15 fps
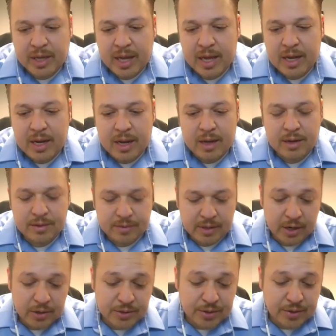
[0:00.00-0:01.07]
And, and
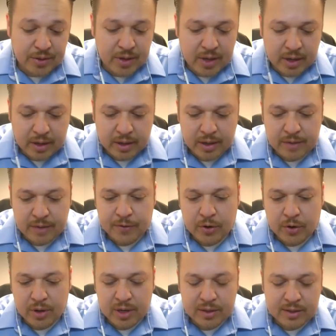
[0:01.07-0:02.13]
here's the thing, if
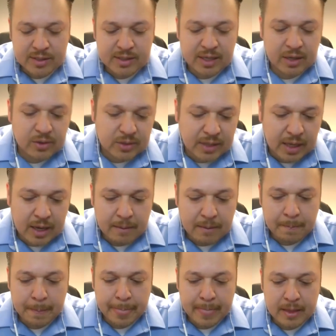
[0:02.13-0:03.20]
you're in the sales game,
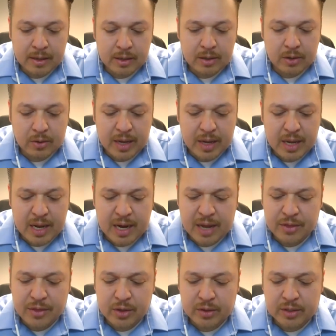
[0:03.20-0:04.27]
you know, and I
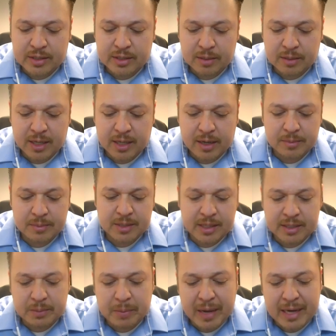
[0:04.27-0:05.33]
think that sometimes it
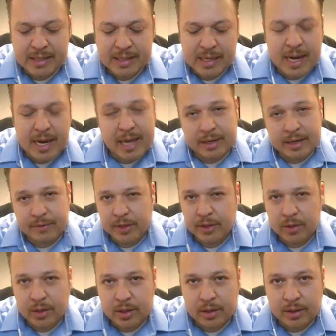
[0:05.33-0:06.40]
gets painted negatively,
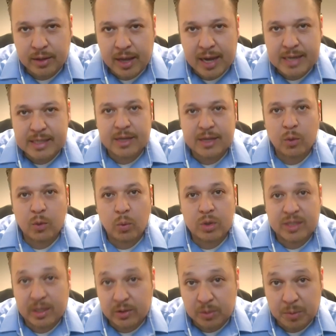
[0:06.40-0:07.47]
the, the idea that we're
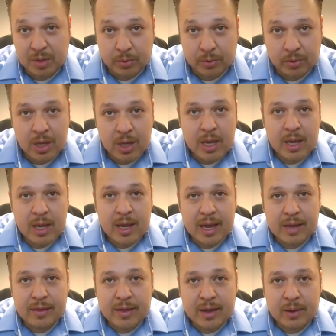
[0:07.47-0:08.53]
salespeople
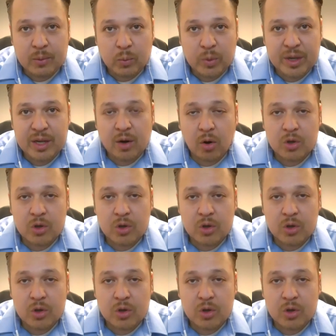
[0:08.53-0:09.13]
and that we are